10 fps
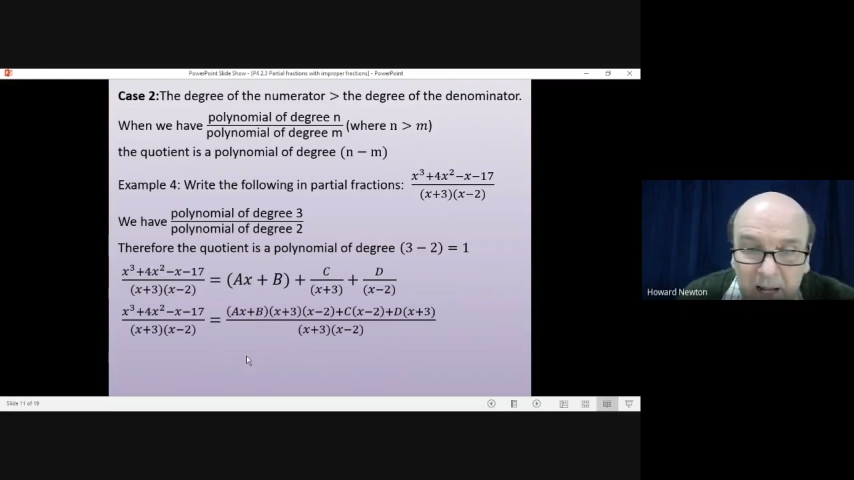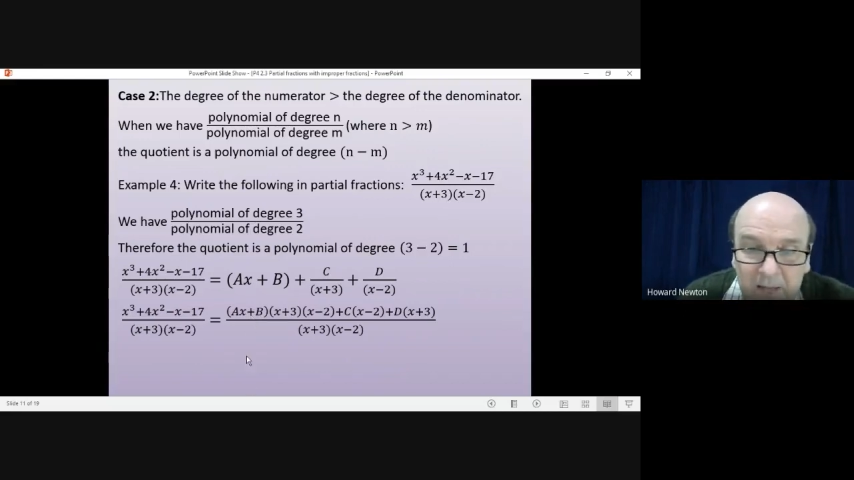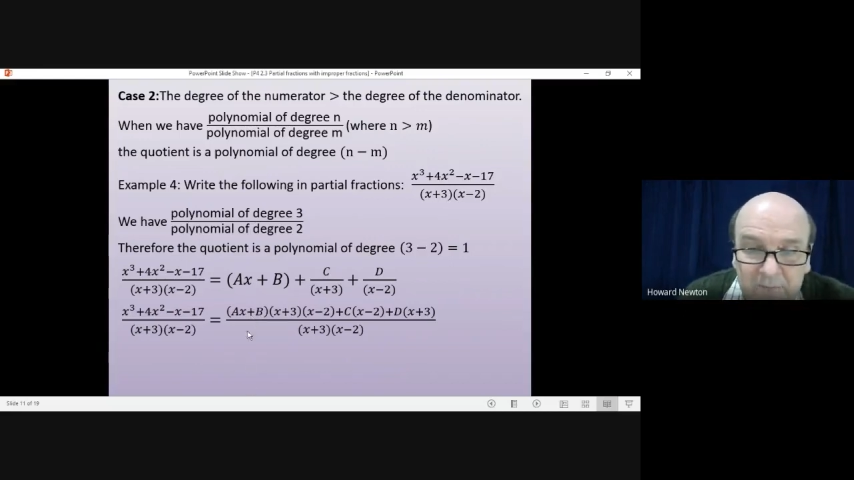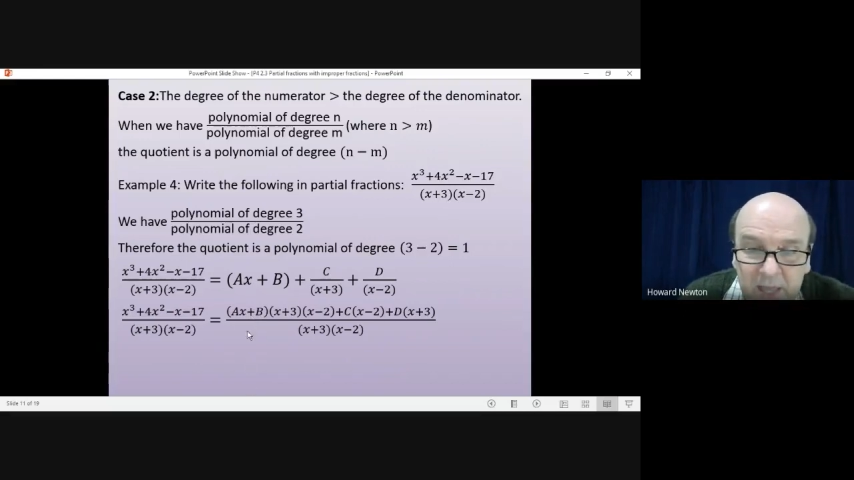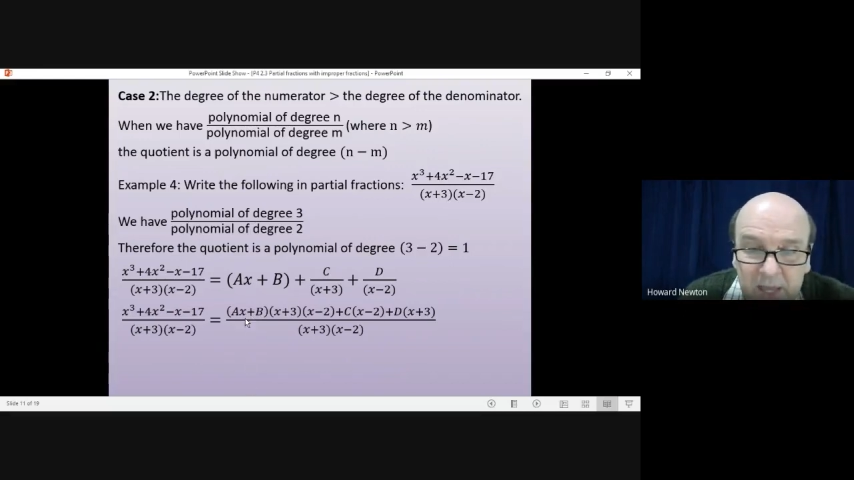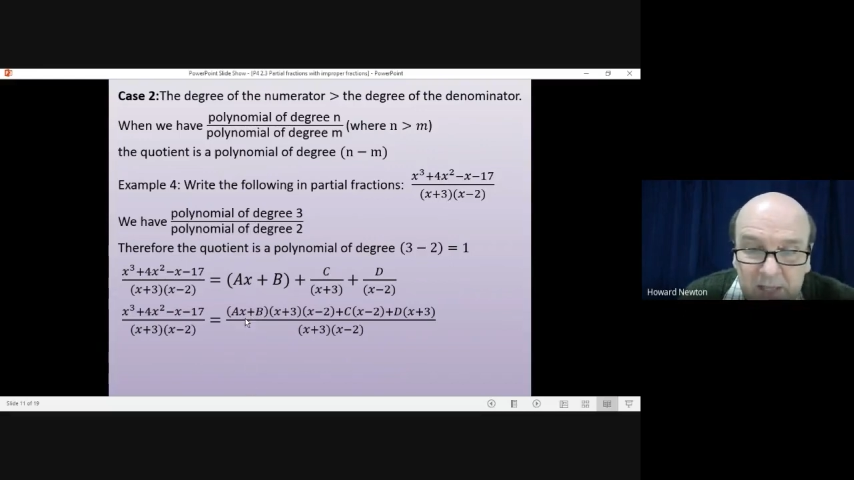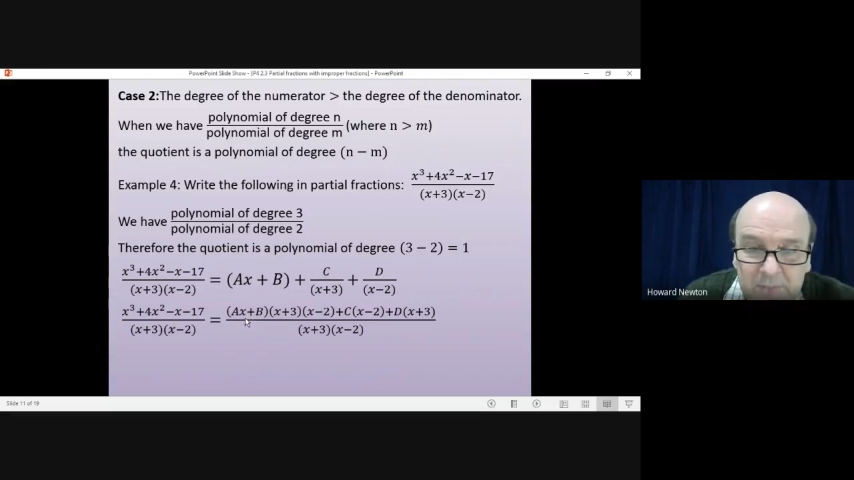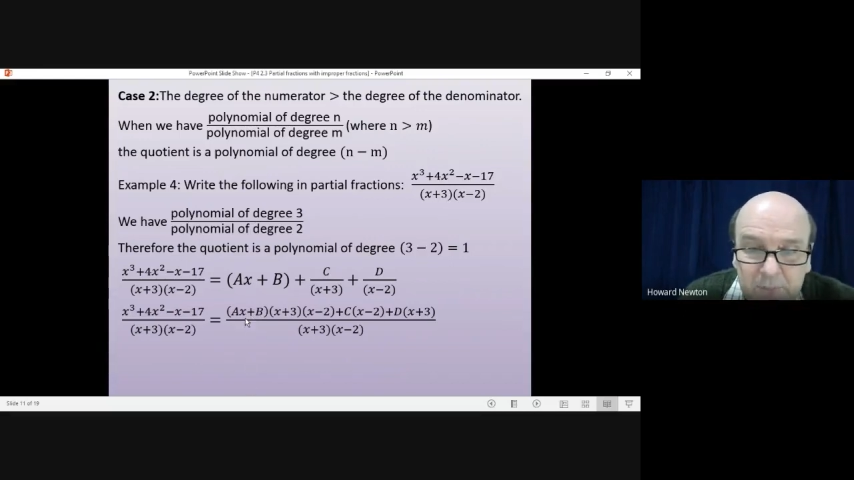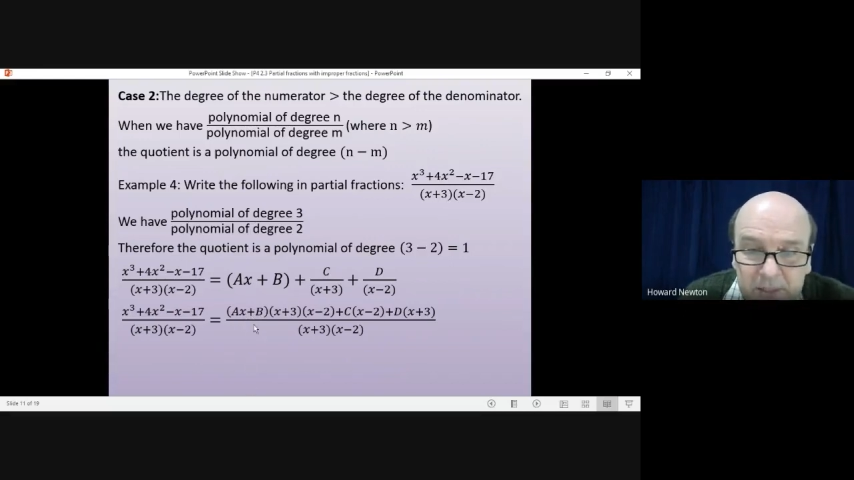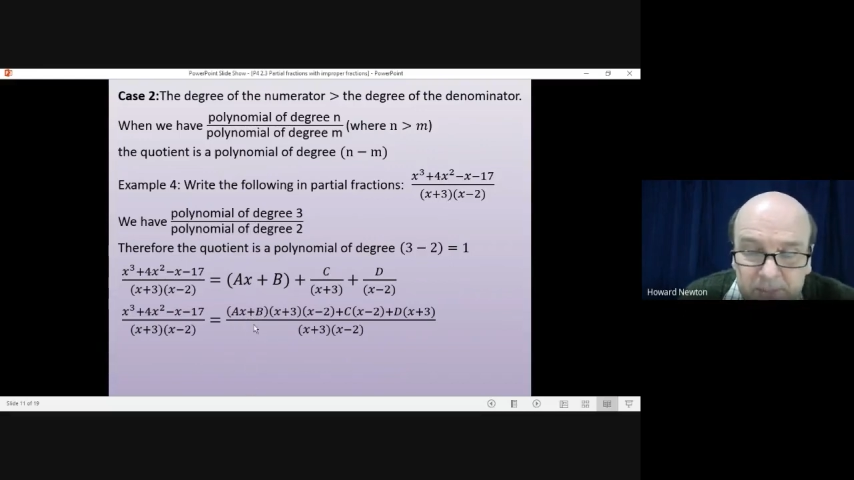have
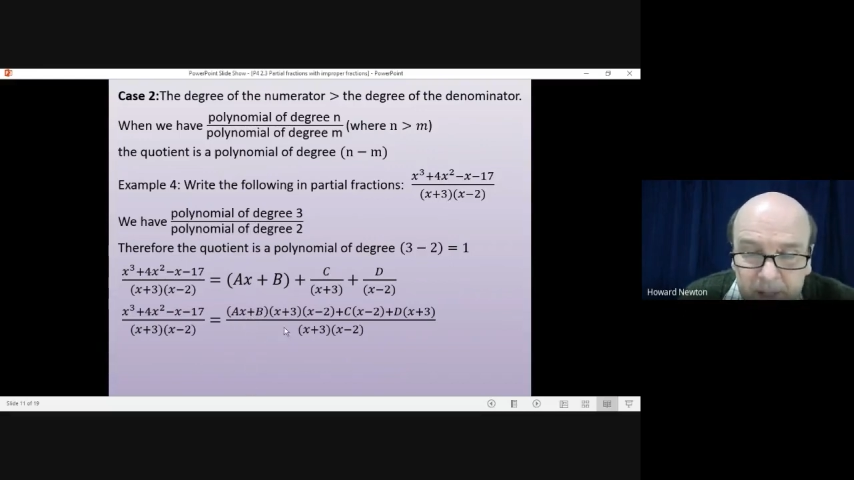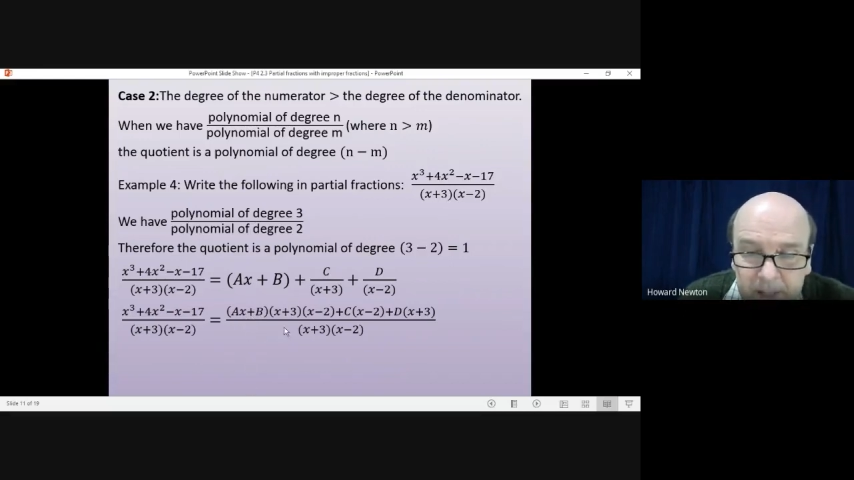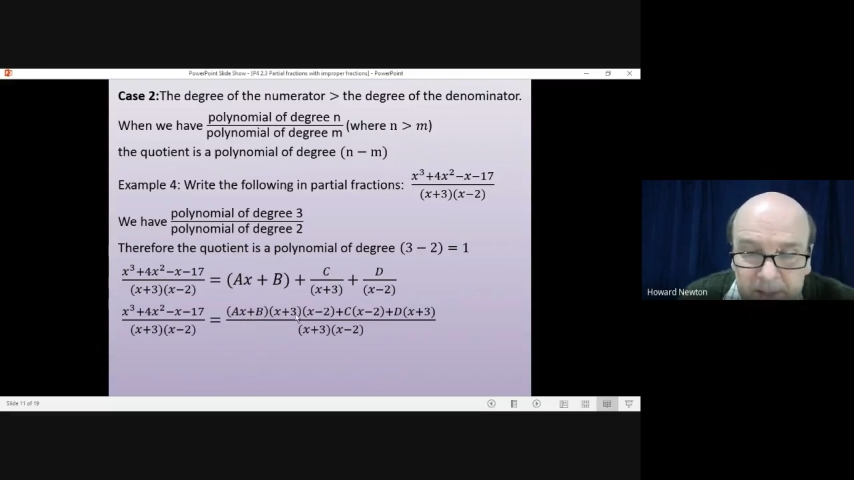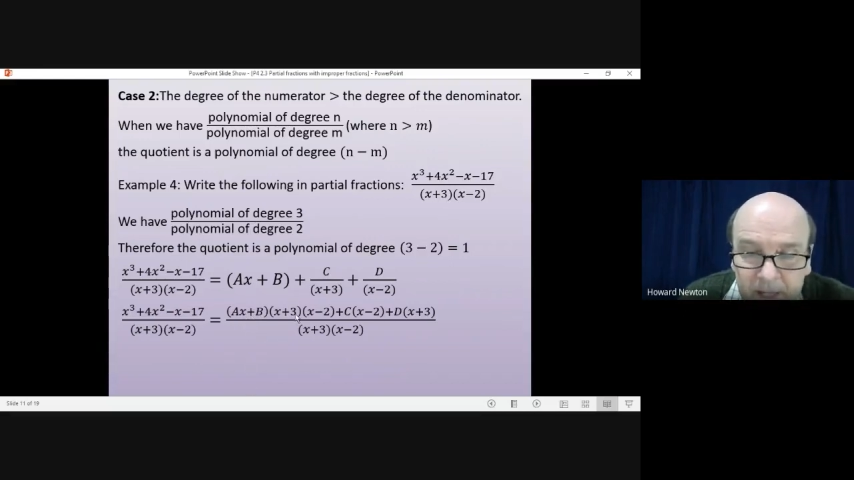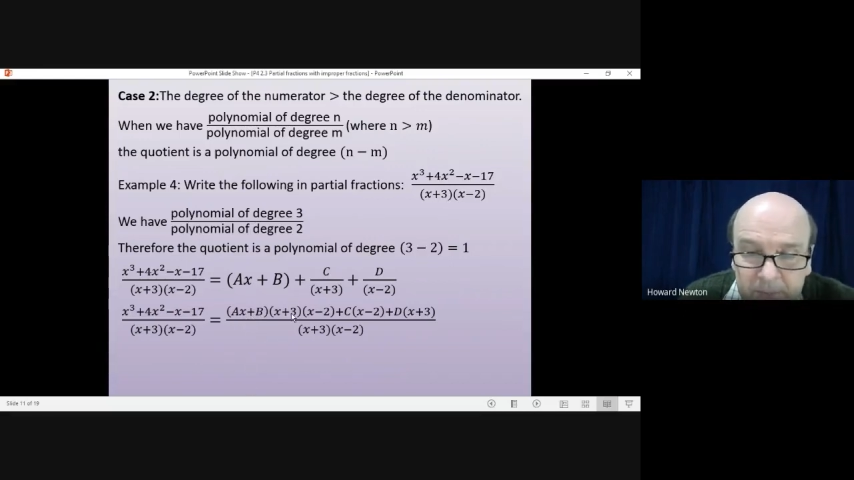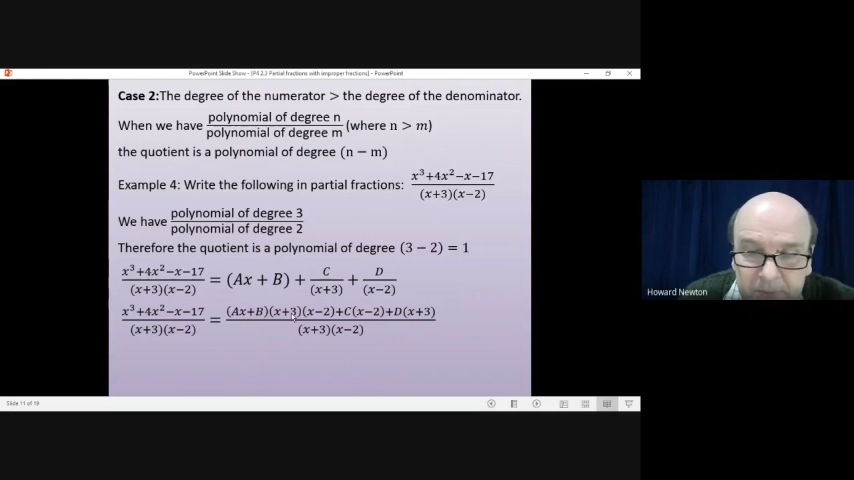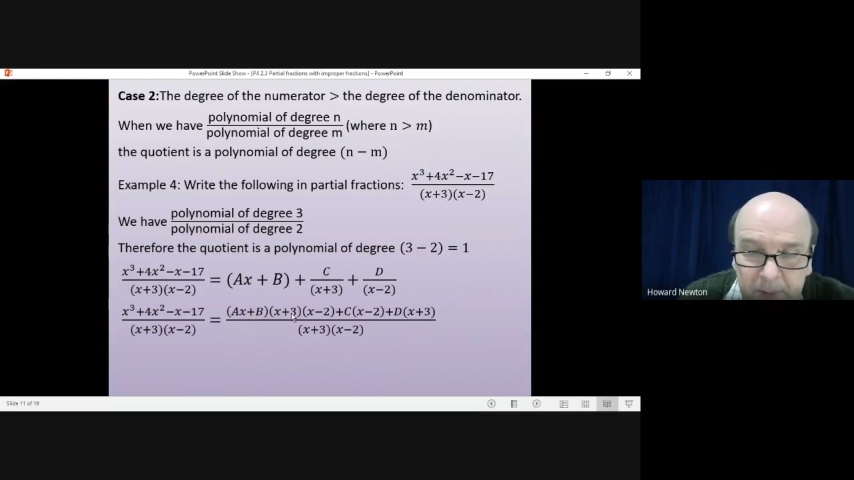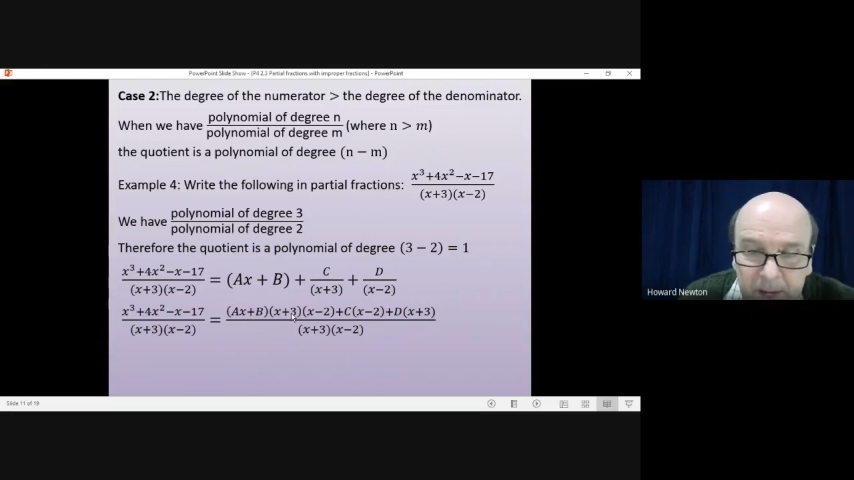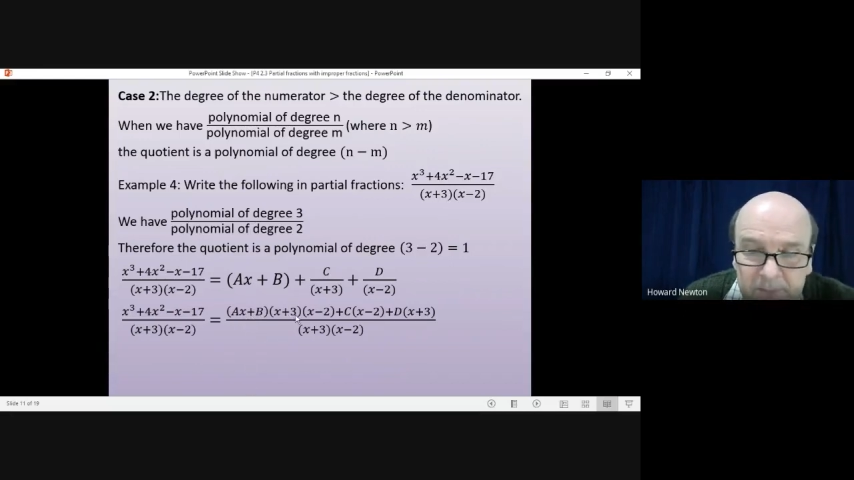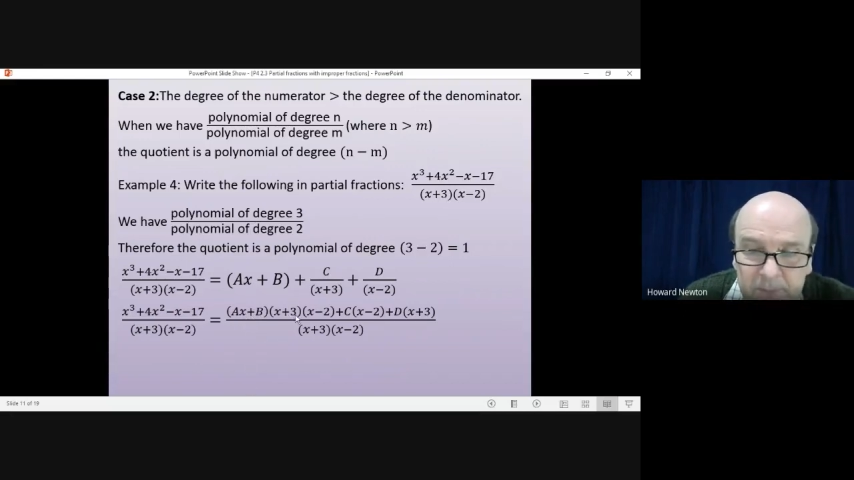ax plus b times
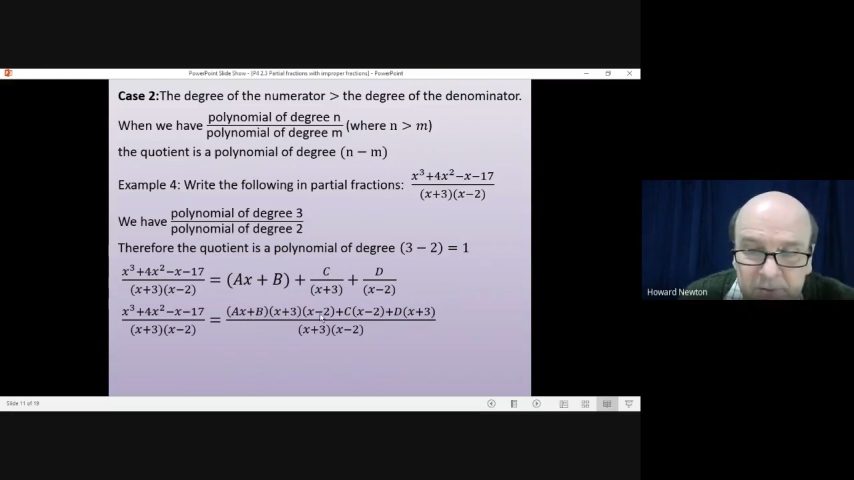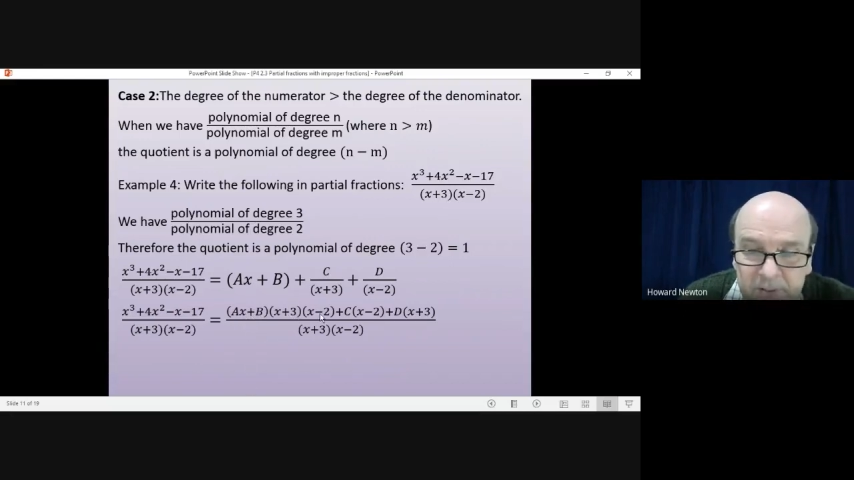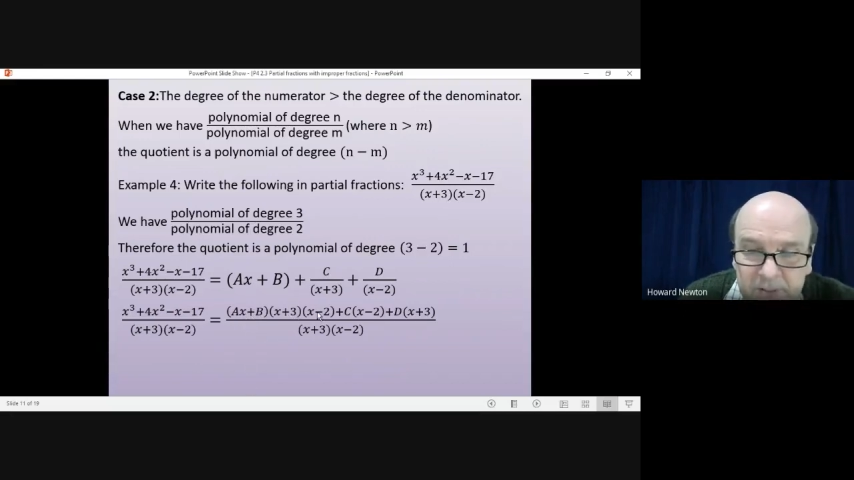by x plus 3